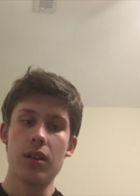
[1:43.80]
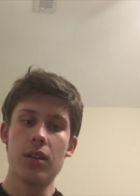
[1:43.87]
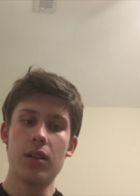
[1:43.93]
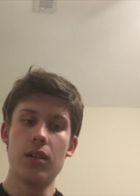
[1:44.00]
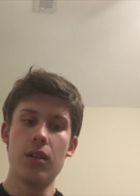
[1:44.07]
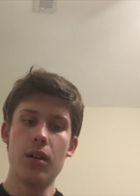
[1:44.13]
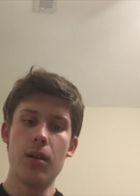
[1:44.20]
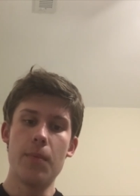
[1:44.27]

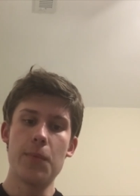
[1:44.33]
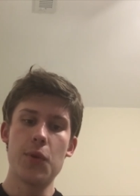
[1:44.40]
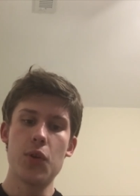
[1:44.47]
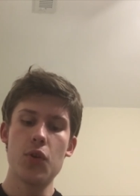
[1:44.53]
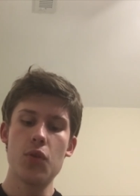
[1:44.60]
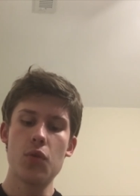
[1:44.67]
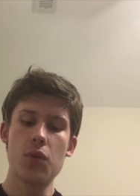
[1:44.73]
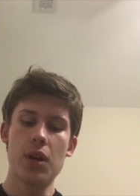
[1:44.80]
um
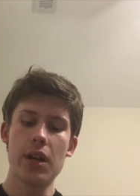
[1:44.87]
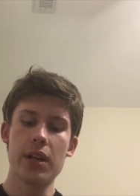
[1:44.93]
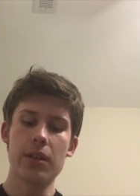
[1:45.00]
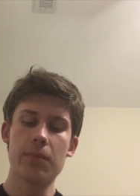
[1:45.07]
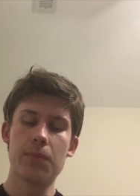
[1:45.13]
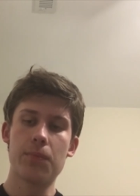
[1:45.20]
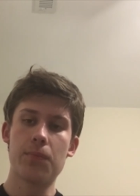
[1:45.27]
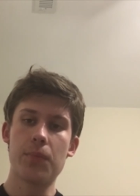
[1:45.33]
who
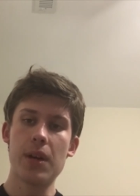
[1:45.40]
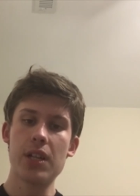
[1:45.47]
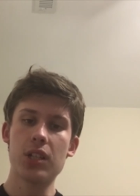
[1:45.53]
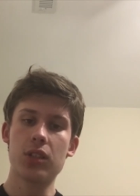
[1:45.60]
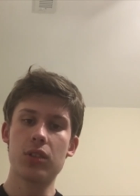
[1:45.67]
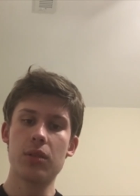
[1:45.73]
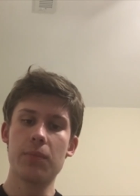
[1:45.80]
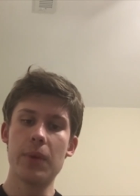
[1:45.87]
like
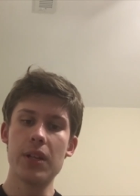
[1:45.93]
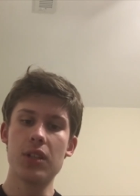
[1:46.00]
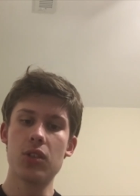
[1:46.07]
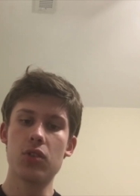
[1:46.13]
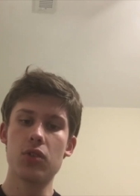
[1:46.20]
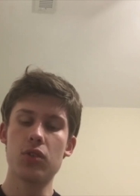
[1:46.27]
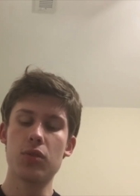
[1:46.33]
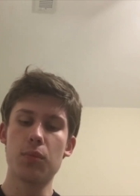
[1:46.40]
basically
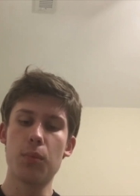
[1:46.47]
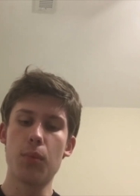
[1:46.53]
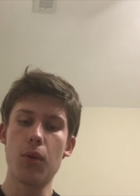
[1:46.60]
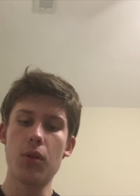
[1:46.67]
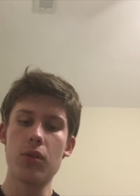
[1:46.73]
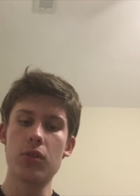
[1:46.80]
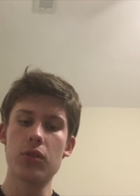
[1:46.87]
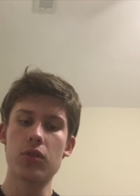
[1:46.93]
bases his
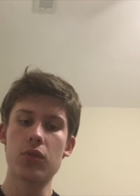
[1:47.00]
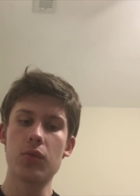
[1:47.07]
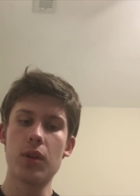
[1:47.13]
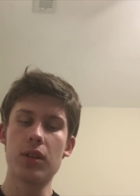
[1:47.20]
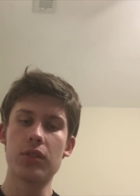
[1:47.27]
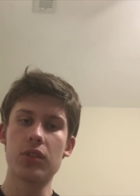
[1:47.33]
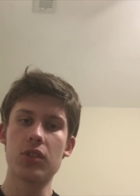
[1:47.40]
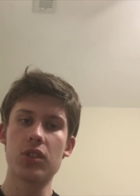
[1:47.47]
murders
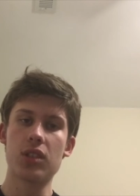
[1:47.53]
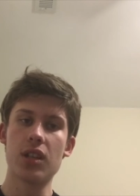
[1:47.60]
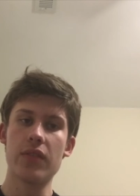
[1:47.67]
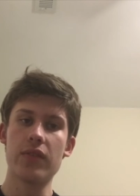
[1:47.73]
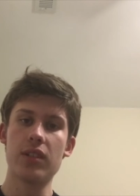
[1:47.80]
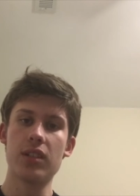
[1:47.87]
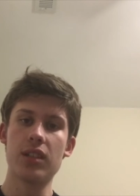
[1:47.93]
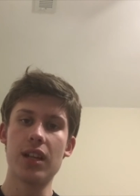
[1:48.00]
around the
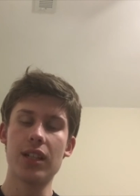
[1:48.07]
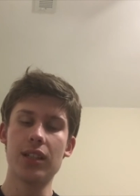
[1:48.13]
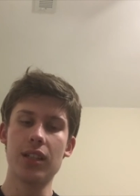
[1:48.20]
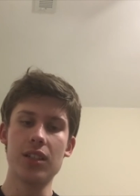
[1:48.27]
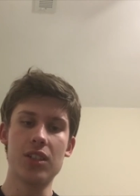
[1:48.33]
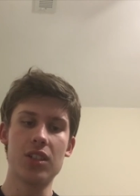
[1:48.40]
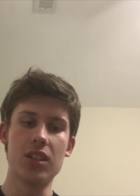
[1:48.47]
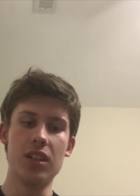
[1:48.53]
seven
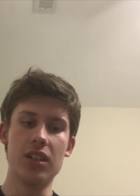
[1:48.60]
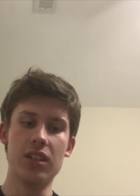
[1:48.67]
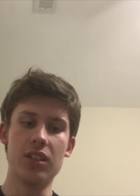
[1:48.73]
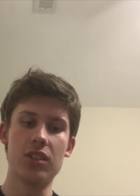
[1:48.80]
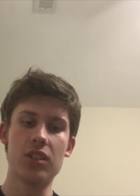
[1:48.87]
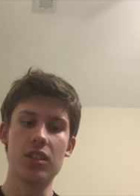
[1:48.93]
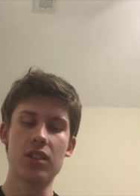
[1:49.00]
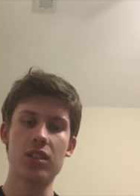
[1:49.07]
deadly
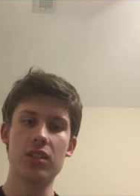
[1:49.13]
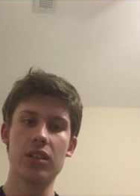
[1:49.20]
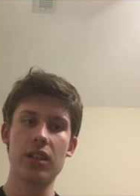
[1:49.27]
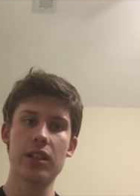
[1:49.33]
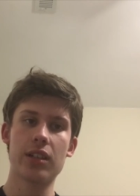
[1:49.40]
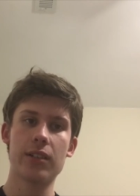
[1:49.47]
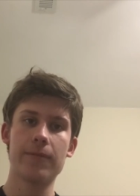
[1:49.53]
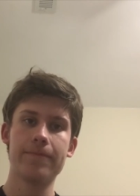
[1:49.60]
sins it's
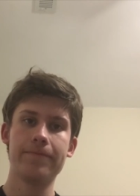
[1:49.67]
like